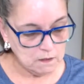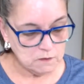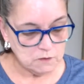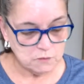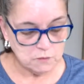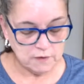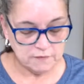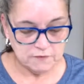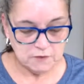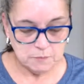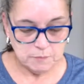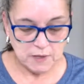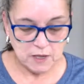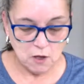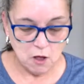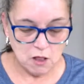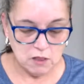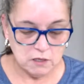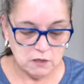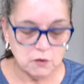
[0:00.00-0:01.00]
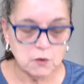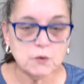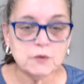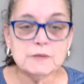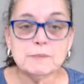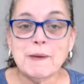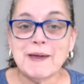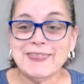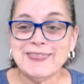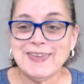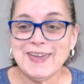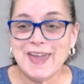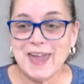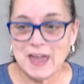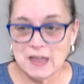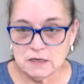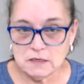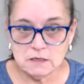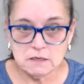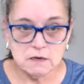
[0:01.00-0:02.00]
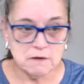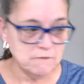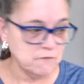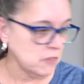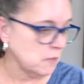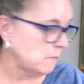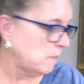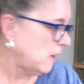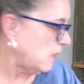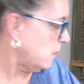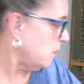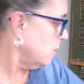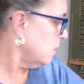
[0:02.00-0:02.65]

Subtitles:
So I have to make all of those by the end of the month.